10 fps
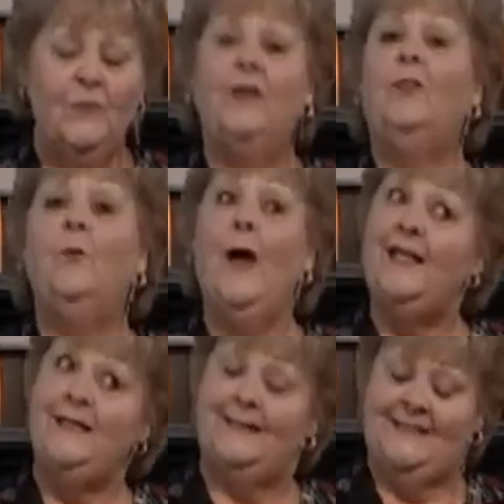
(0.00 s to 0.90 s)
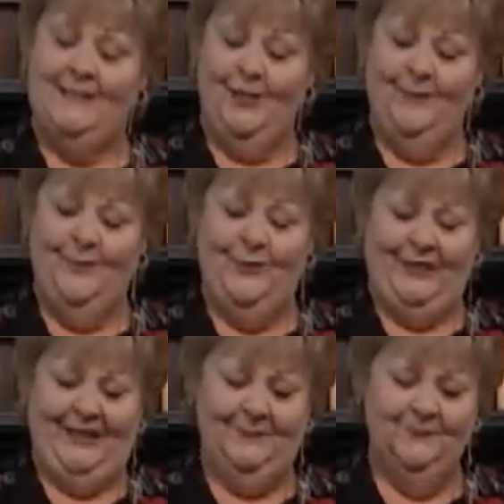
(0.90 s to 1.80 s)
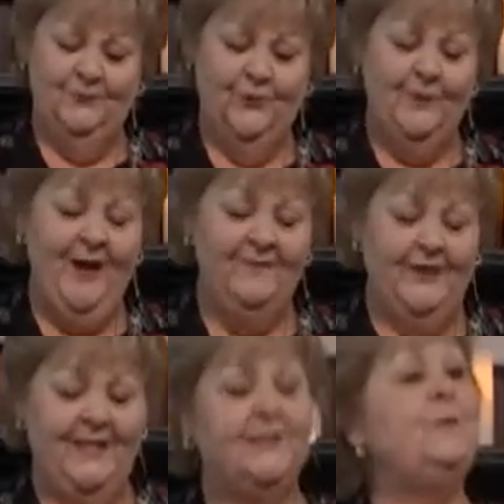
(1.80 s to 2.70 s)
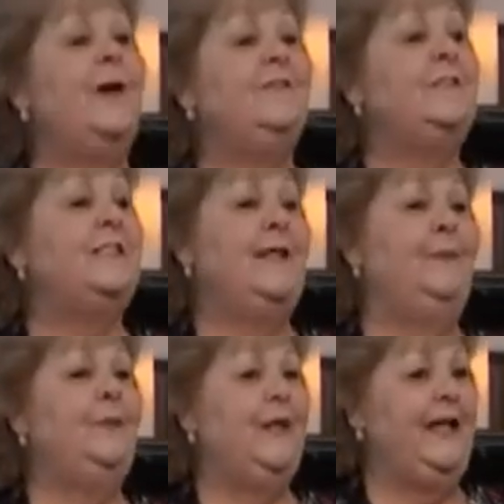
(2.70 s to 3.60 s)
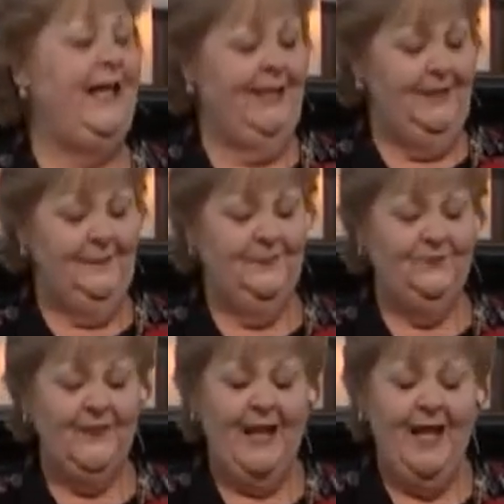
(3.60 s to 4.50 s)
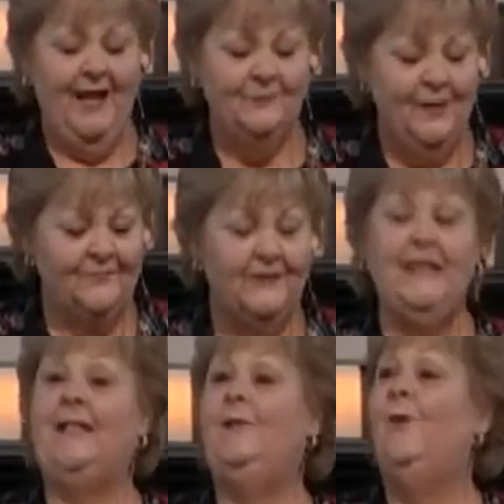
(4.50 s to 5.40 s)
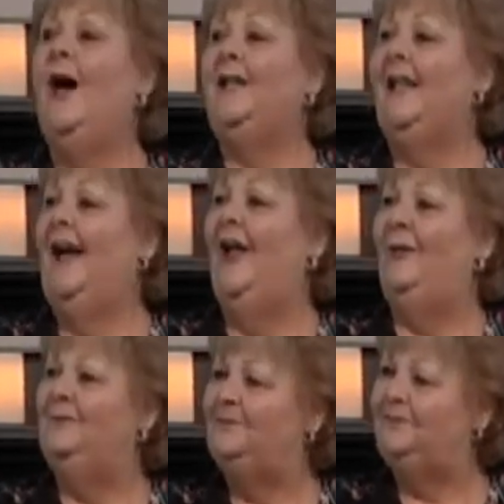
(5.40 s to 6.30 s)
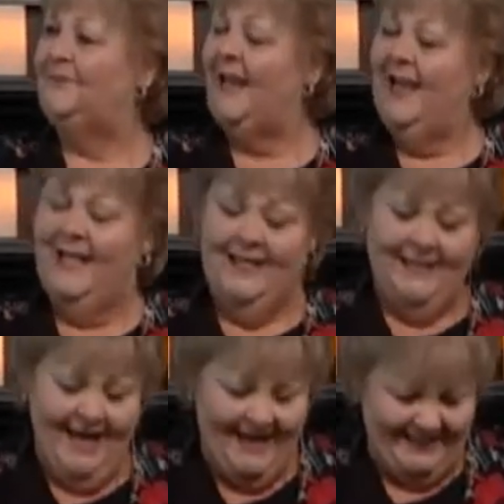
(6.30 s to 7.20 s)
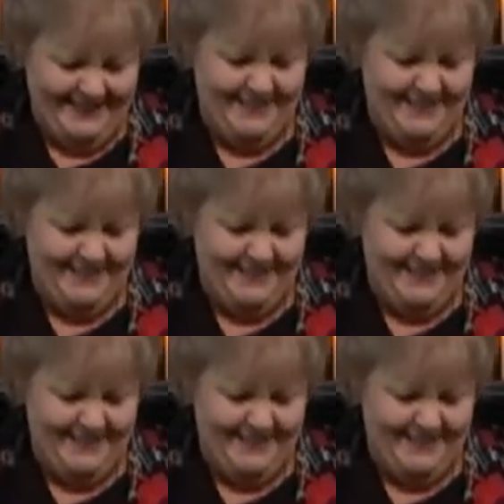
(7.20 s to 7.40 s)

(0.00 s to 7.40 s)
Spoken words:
the wedding ceremony for my friends, Reverend Skip Regan and Reverend Lee Waddell. Yes.